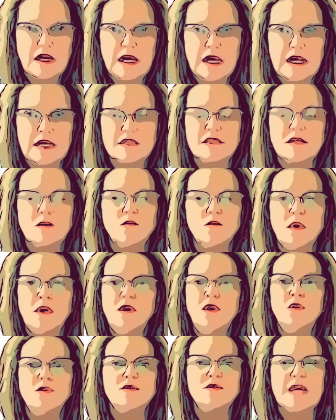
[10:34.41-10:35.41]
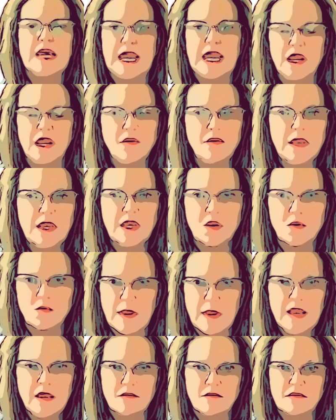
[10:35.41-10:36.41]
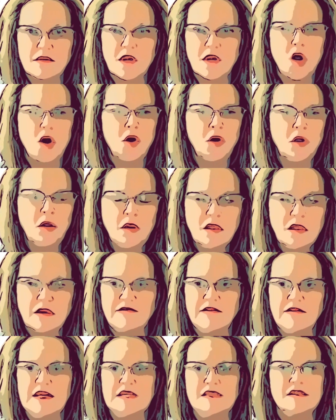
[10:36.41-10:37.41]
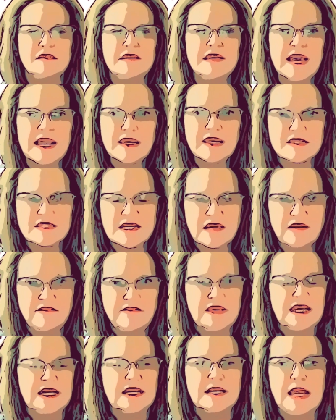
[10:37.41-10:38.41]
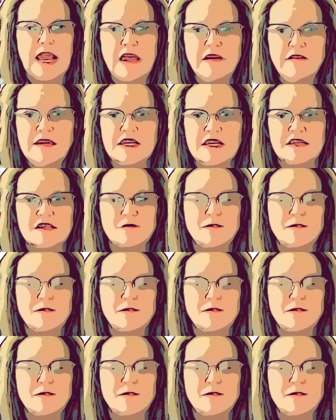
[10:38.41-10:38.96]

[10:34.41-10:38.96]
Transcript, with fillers: is the one who's carrying around all of this negativity and heaviness,